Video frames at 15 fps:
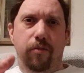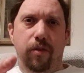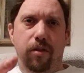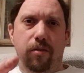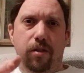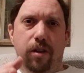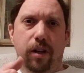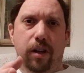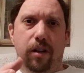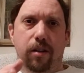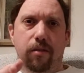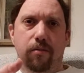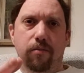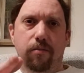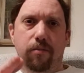it was like,
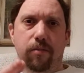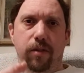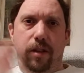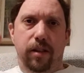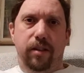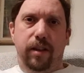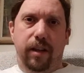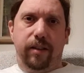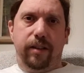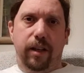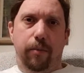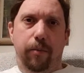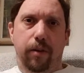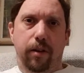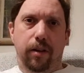there's that
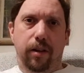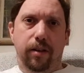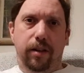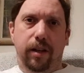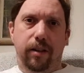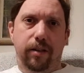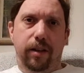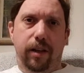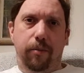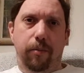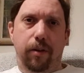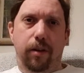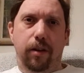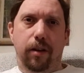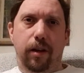
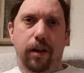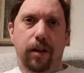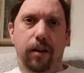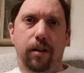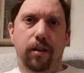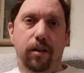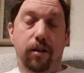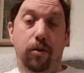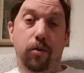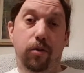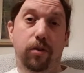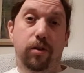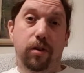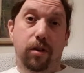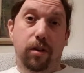segment, and of
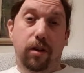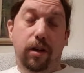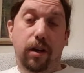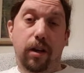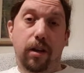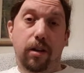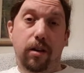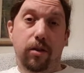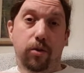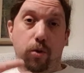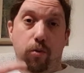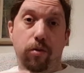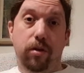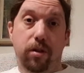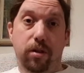course the
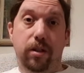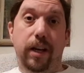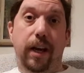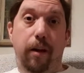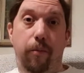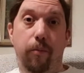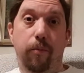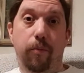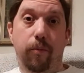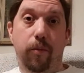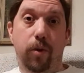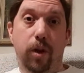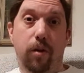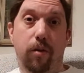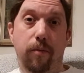story's the same,
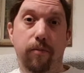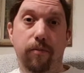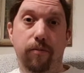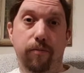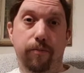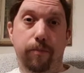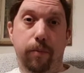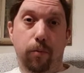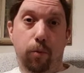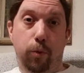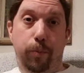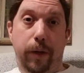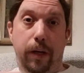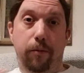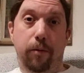so I was
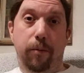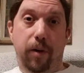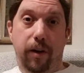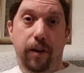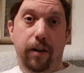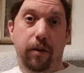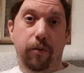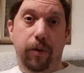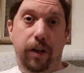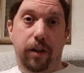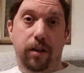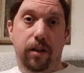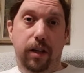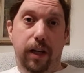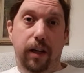being reminded of
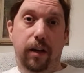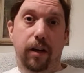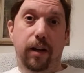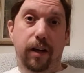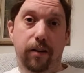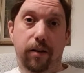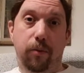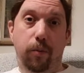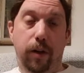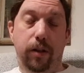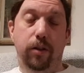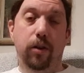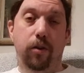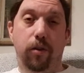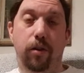each thing as it
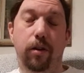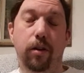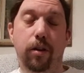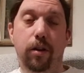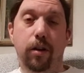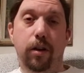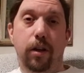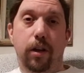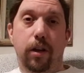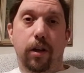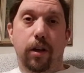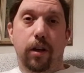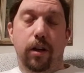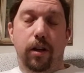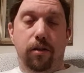went on.
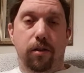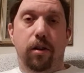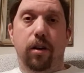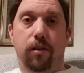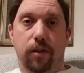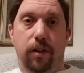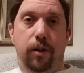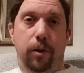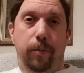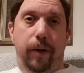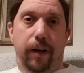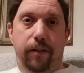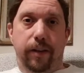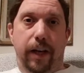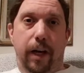I was like, oh, this is
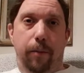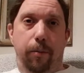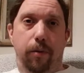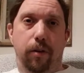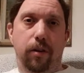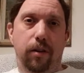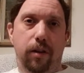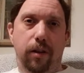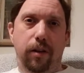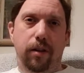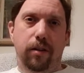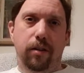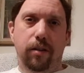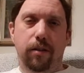about to happen, and